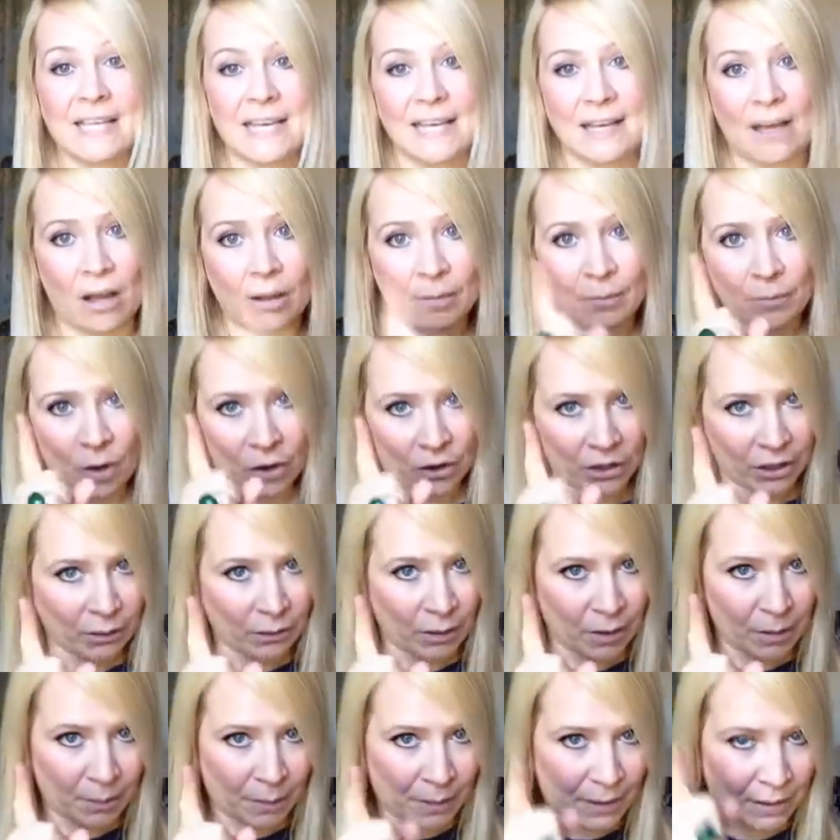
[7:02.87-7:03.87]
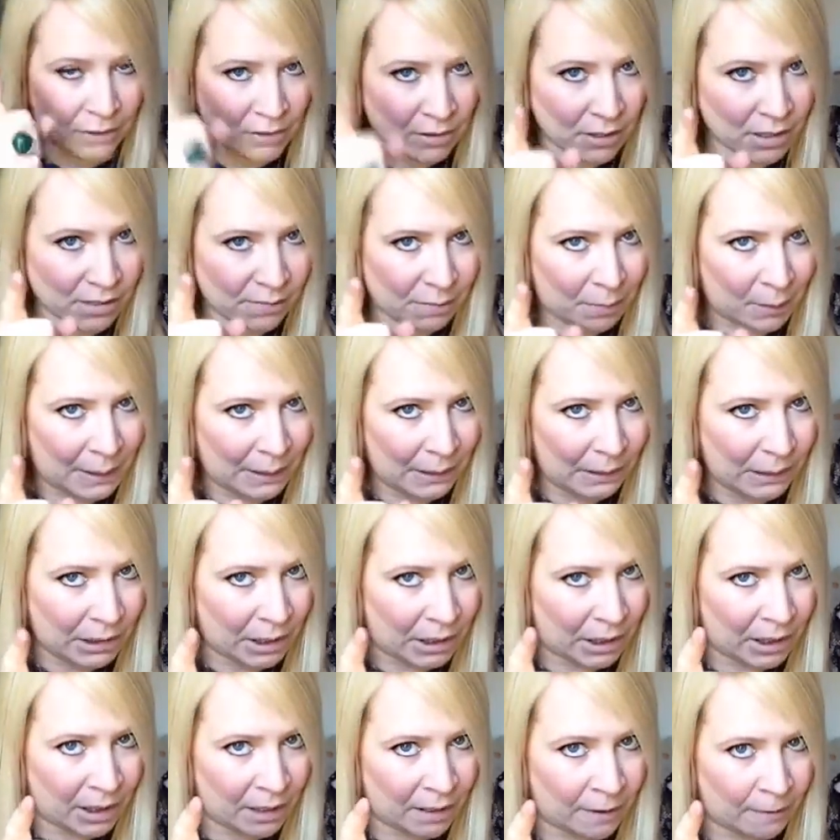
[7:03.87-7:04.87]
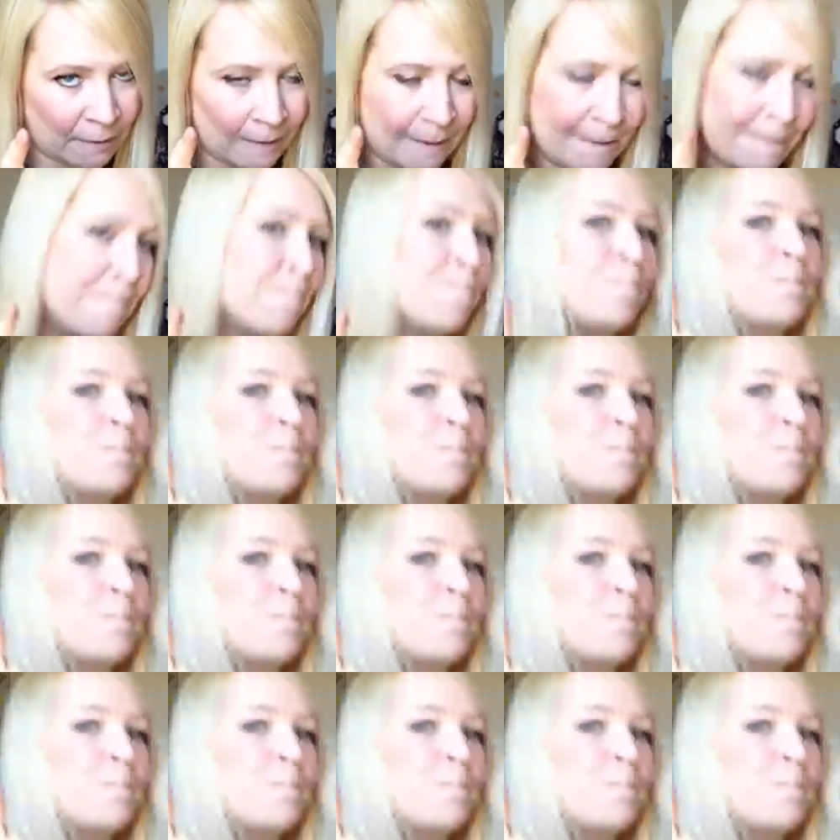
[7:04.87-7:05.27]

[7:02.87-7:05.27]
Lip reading: thing, I'm not going to open it because it's my little girl.